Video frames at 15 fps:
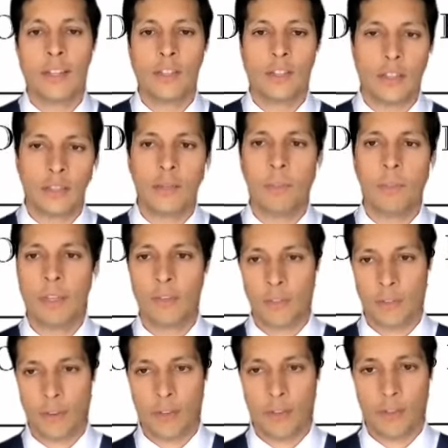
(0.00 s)
just to be in
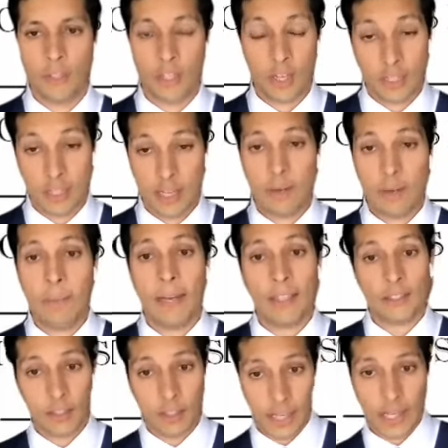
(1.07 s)
front of the judge at a
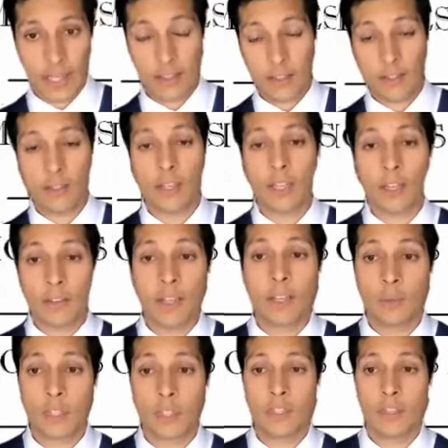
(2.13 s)
master calendar hearing,
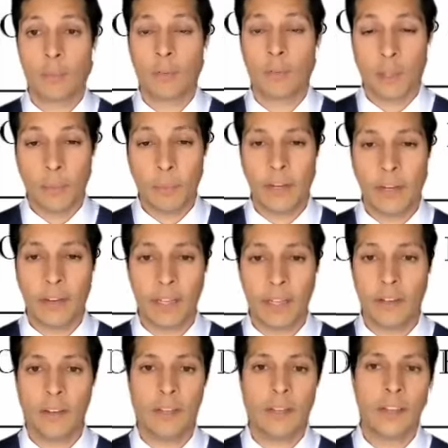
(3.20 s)
which is a preliminary
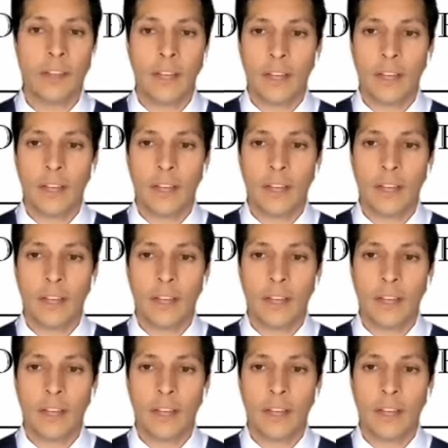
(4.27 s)
hearing